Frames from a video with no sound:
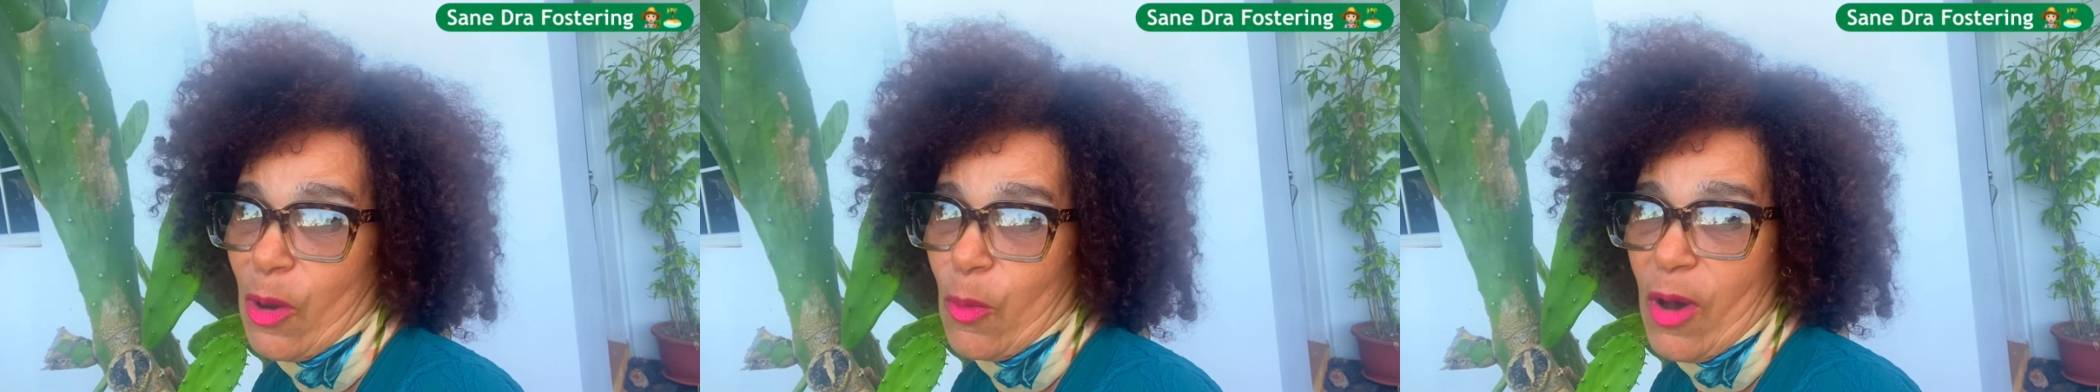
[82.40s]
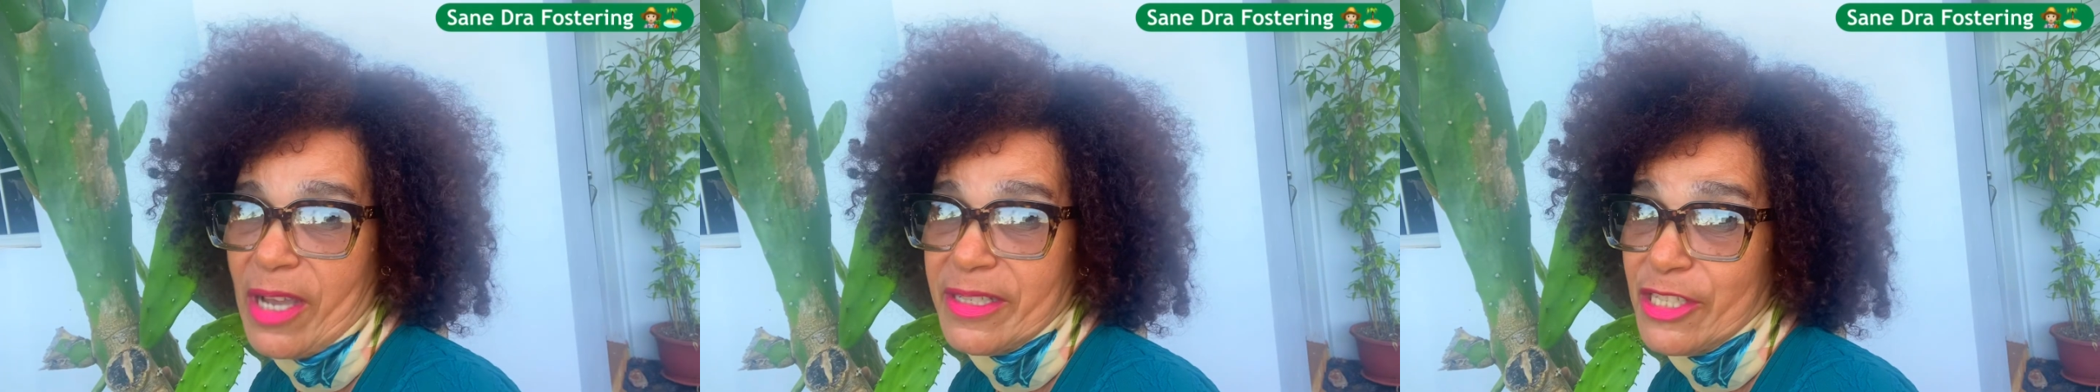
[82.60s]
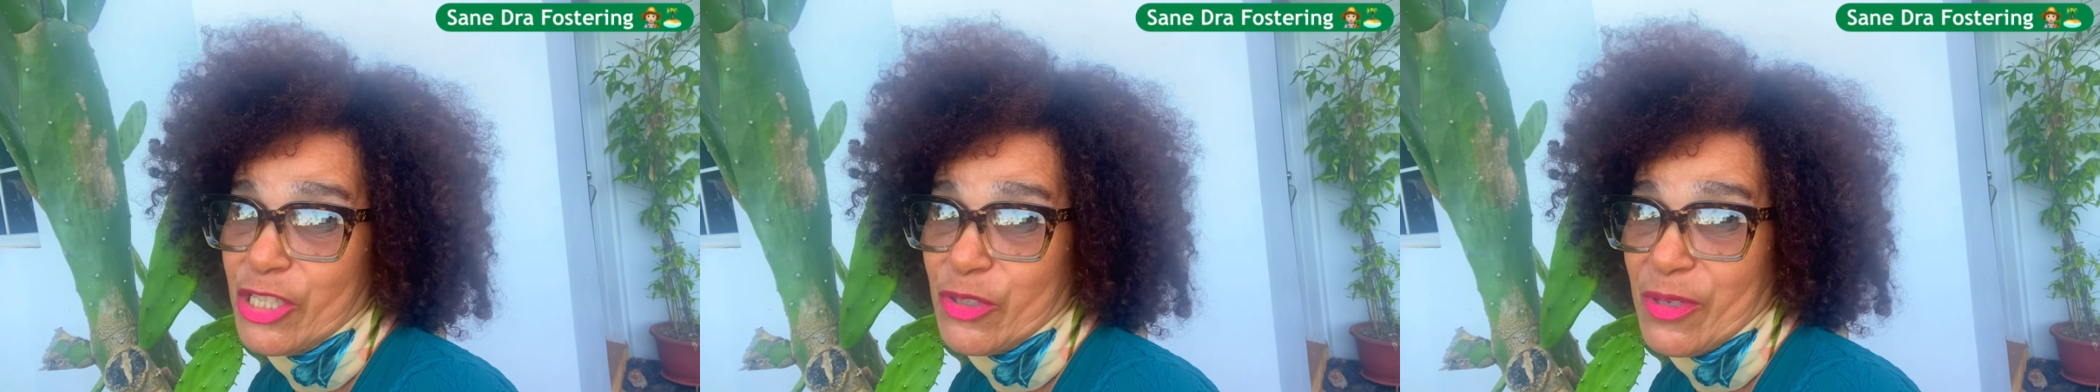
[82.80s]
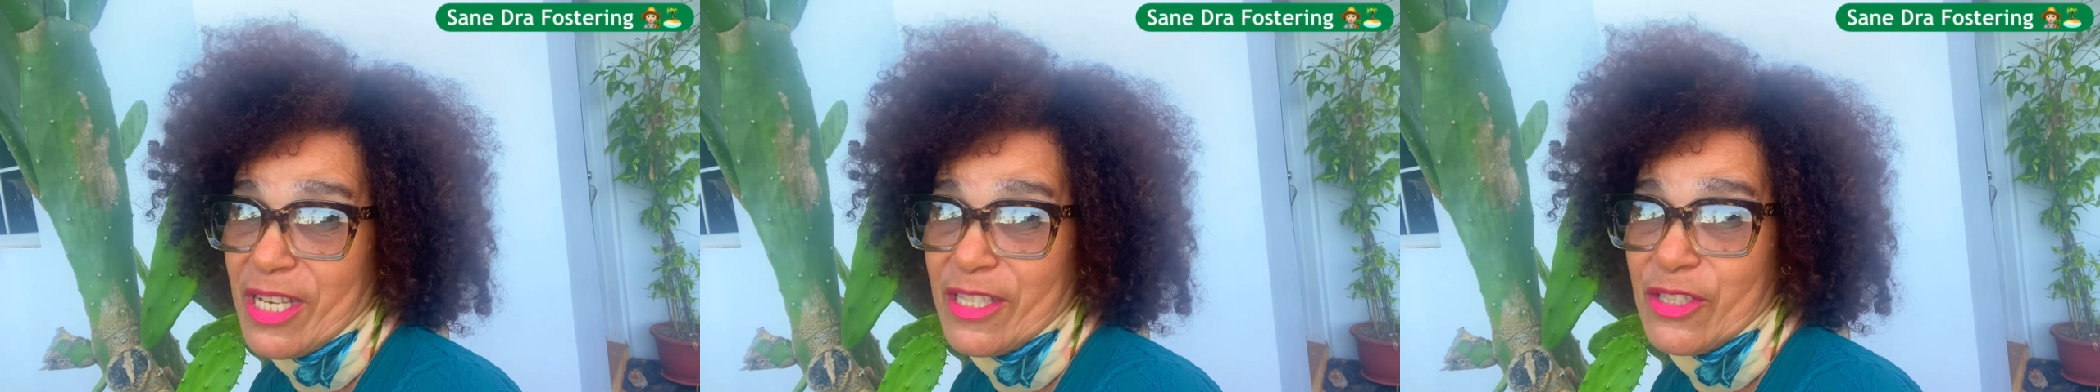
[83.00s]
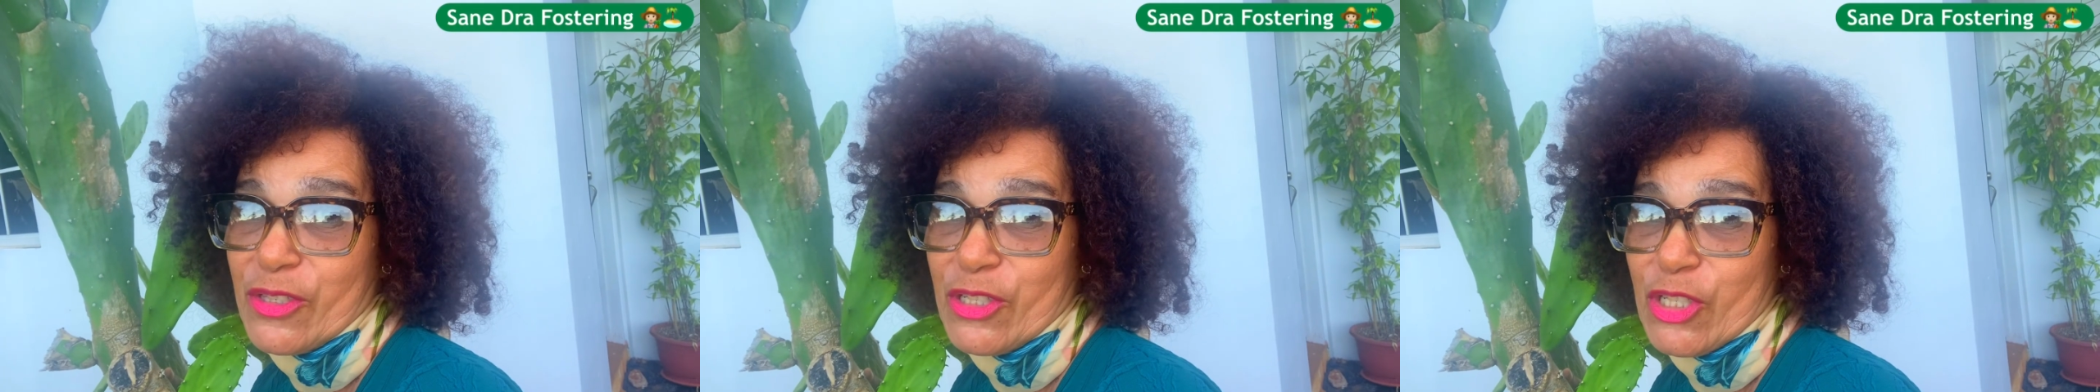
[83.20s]
want the
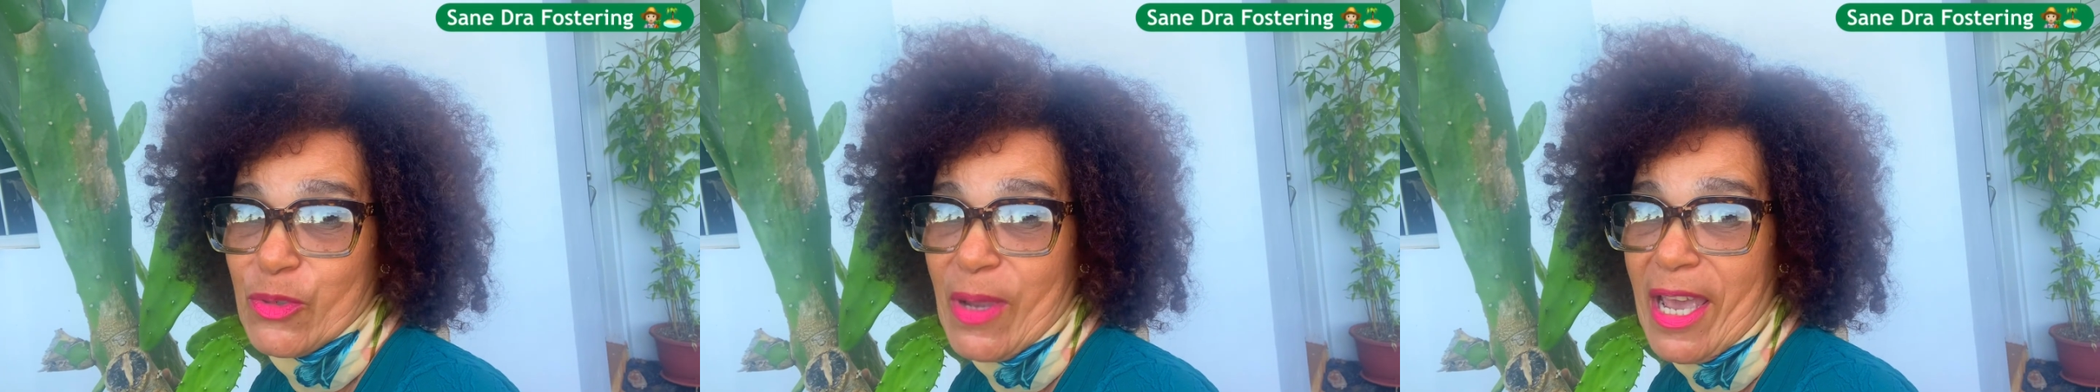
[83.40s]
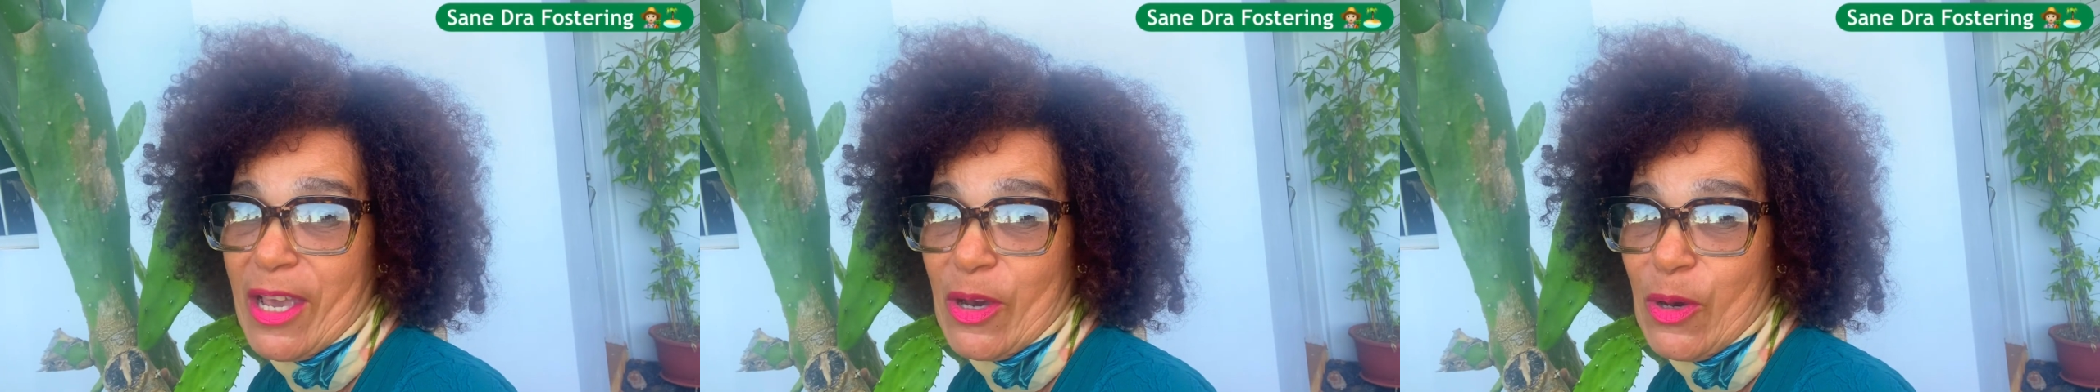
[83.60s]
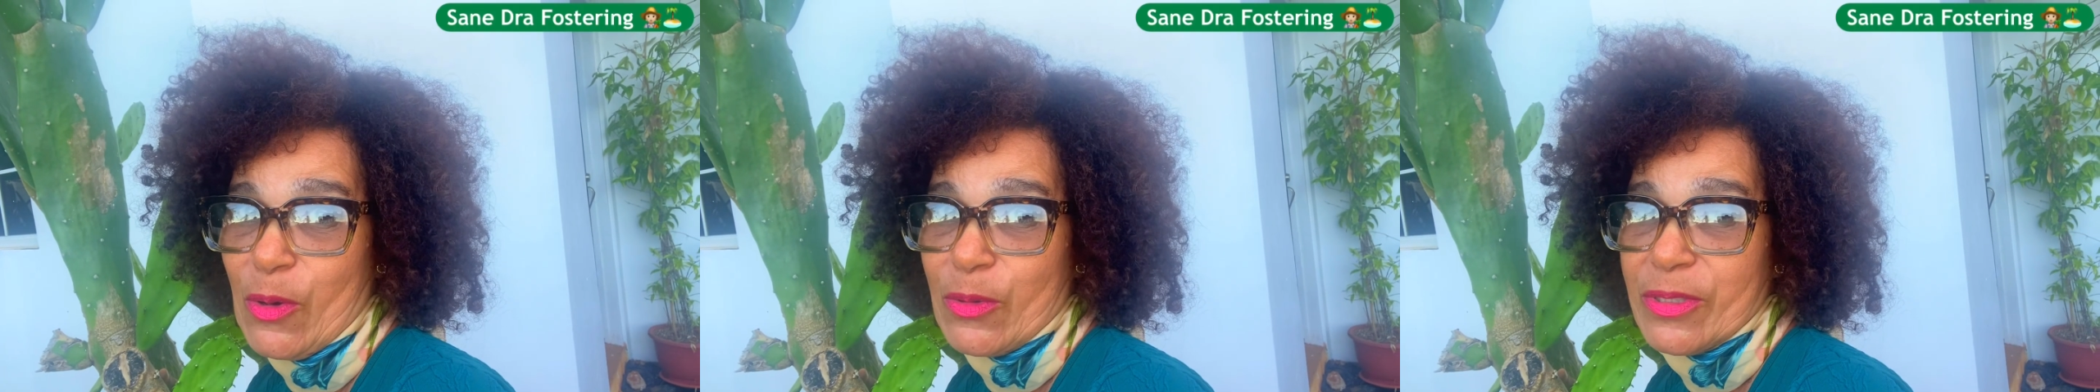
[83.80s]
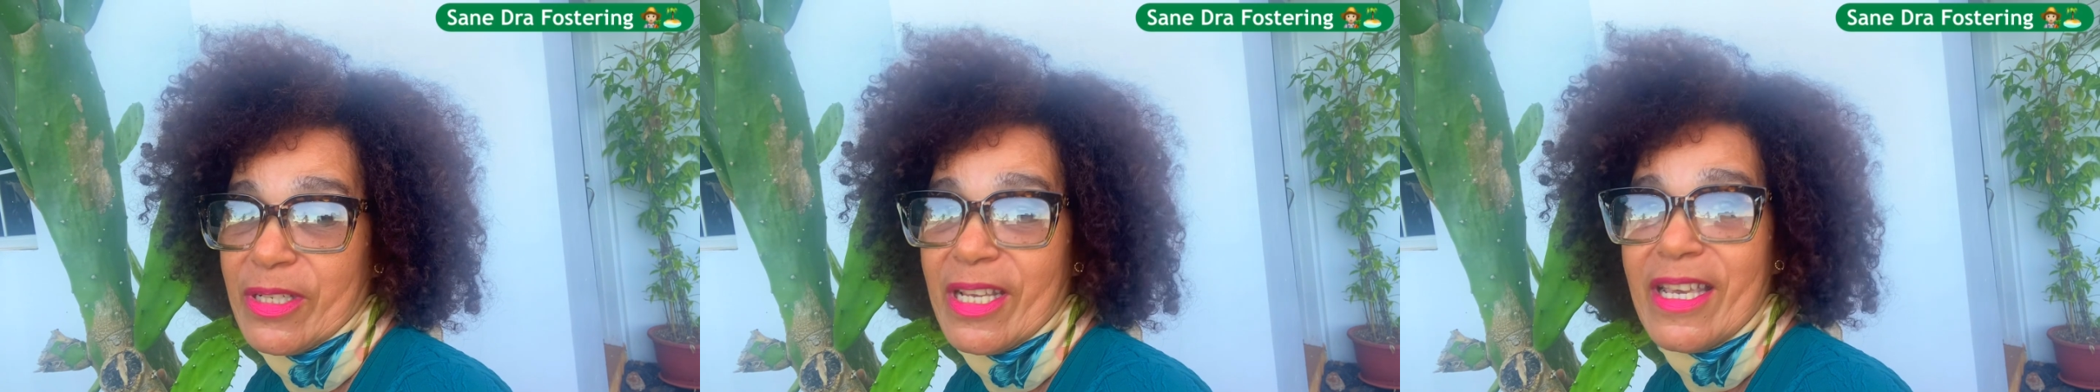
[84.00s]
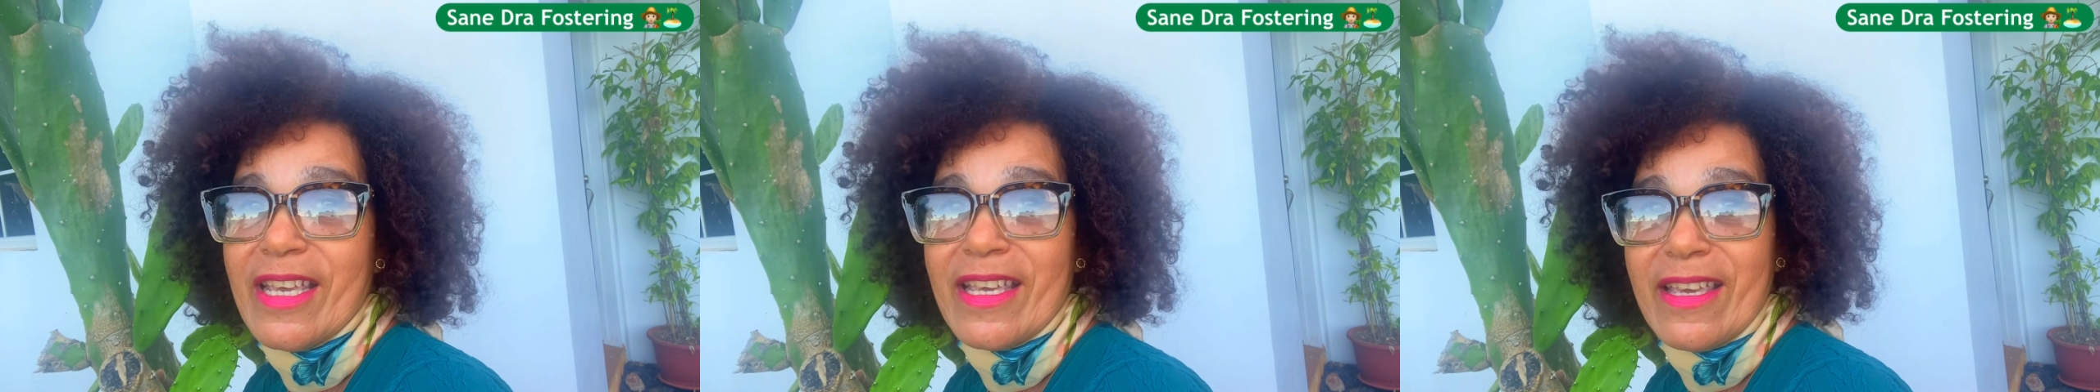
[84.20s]
trays to dry out.